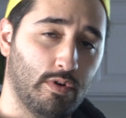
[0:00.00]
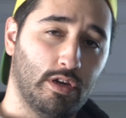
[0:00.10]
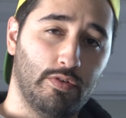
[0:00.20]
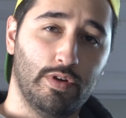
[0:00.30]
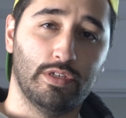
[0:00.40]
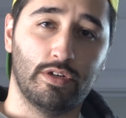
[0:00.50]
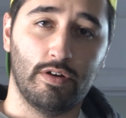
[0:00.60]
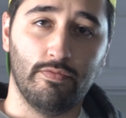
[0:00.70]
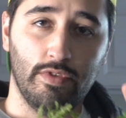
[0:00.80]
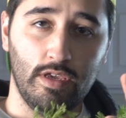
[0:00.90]
we're going to
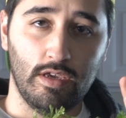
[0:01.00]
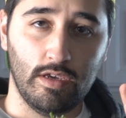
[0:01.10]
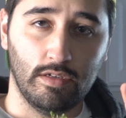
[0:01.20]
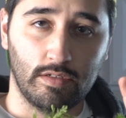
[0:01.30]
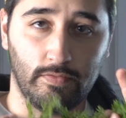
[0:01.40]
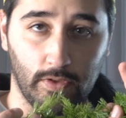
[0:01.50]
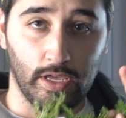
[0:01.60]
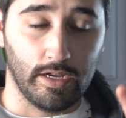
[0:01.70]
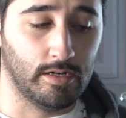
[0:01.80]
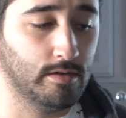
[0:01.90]
reserve these for
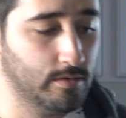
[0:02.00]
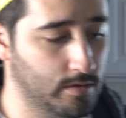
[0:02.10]
later.